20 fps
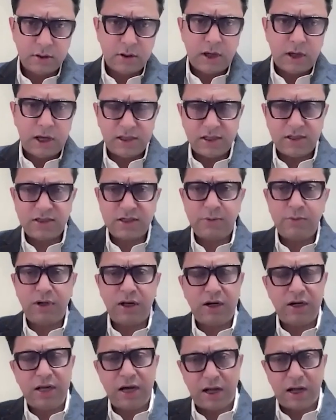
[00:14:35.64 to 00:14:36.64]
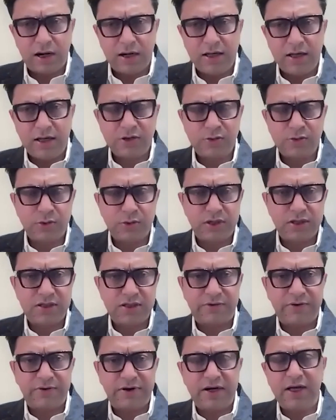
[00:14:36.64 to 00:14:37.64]
And then similarly, early is within
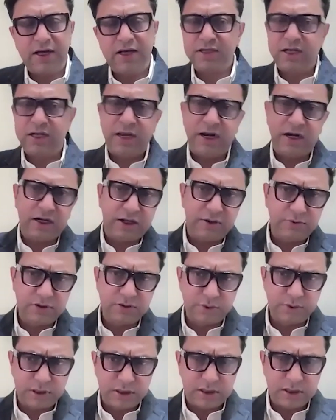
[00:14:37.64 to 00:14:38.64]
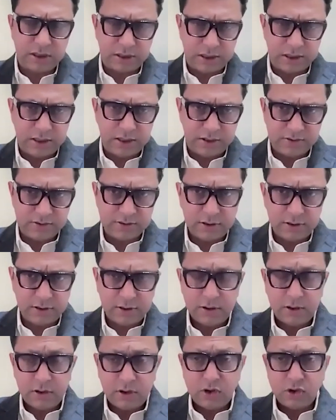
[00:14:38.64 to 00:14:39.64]
7 days, elective is within 13 days.
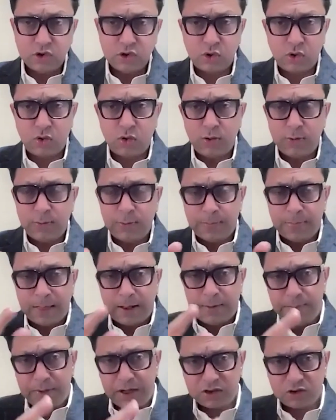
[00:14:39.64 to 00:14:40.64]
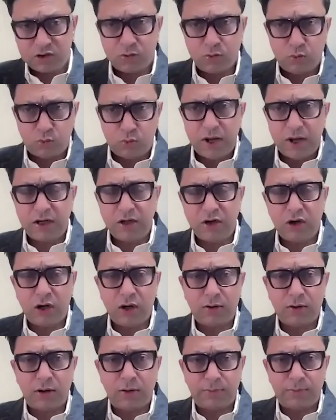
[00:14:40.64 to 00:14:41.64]
So based on when you're
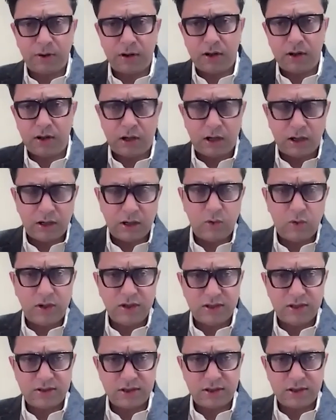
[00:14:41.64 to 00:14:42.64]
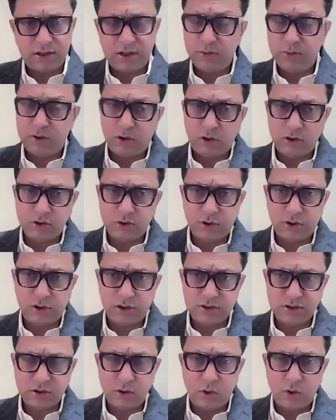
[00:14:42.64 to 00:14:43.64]
undergoing the surgery will also your
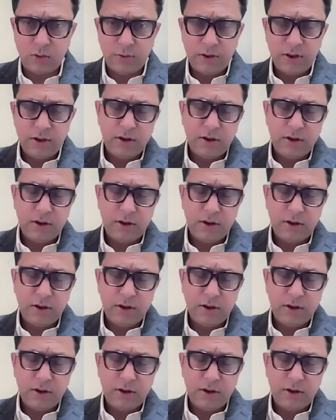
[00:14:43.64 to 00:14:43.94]
risk go.